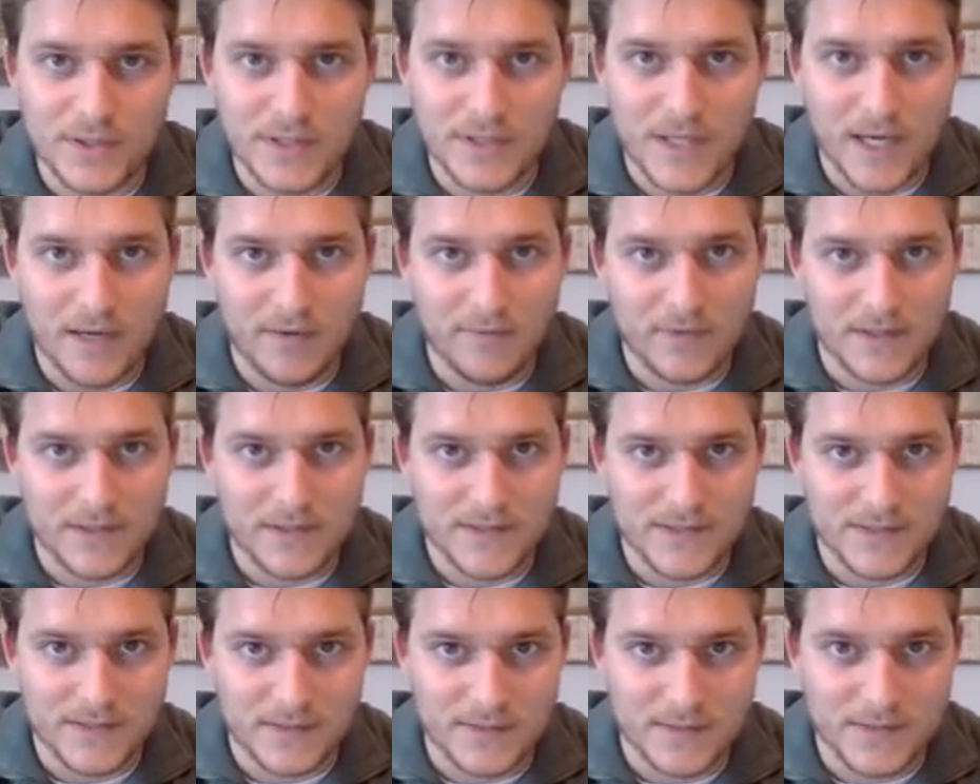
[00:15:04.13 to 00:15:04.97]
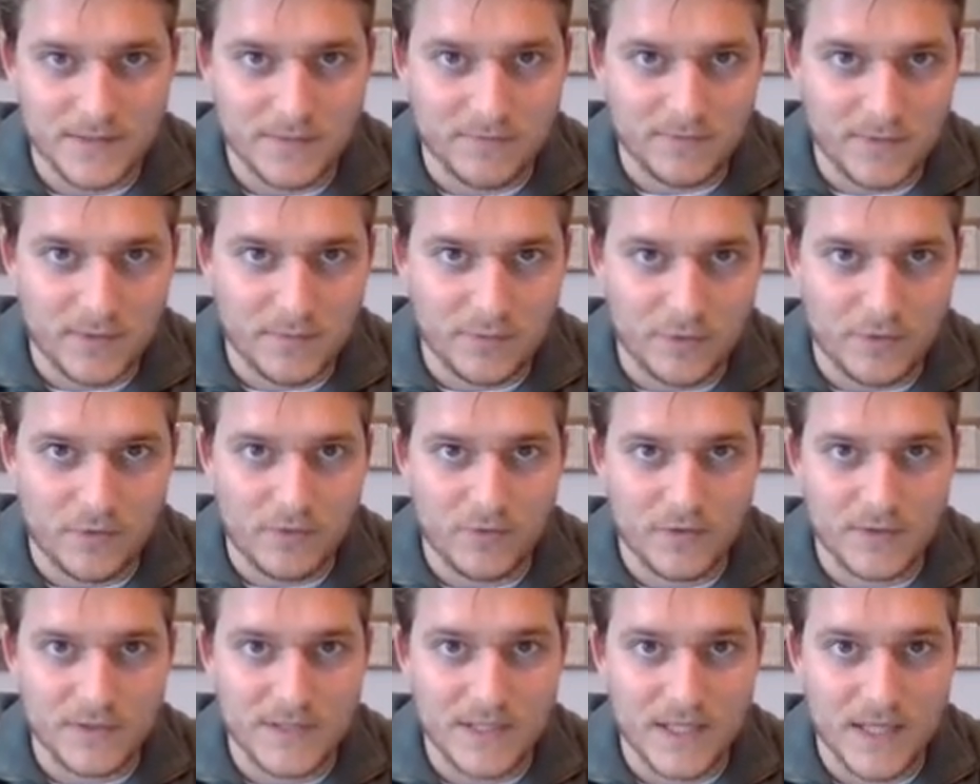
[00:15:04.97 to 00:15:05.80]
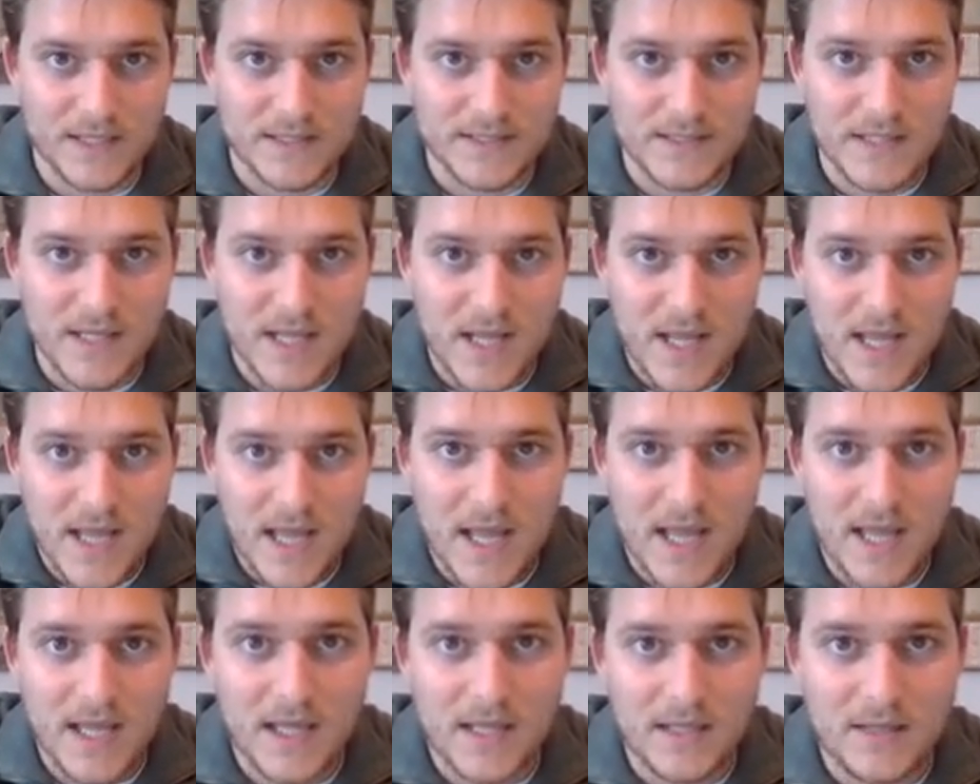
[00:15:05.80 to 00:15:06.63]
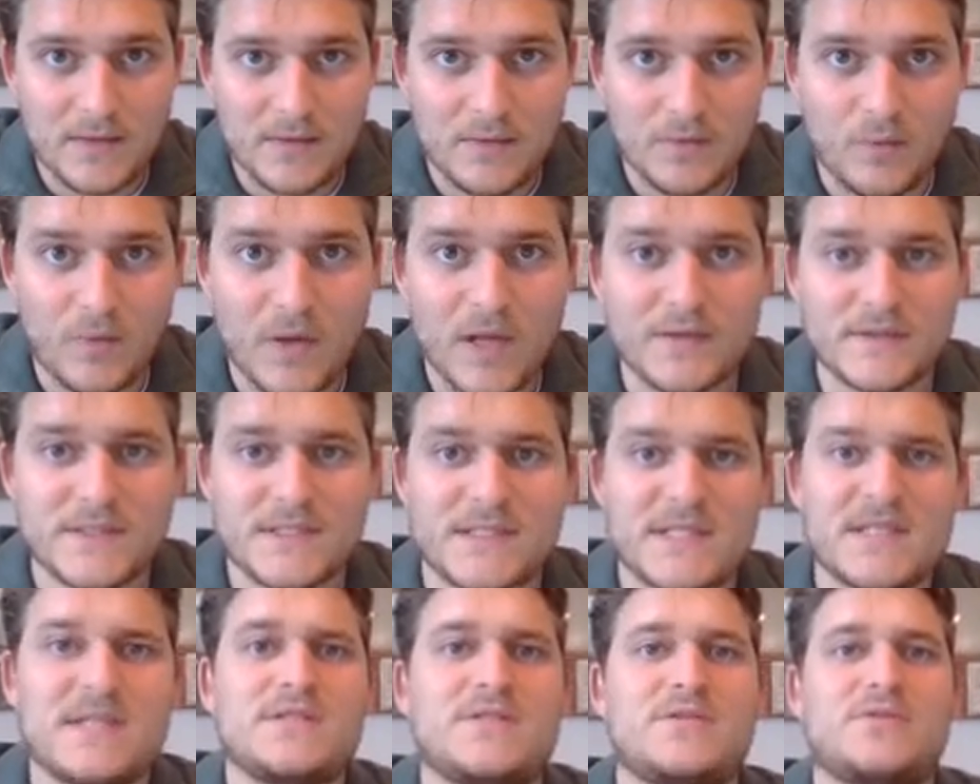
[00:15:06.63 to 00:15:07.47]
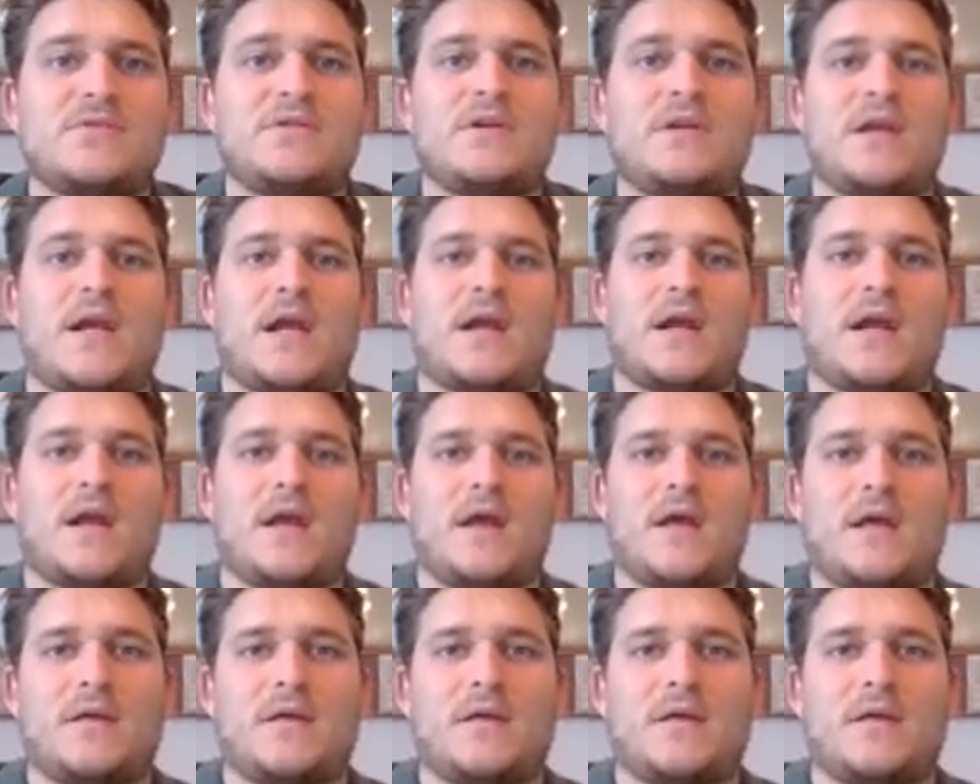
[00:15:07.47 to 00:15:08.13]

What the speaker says: areas in the cerebral cortex, and while sensory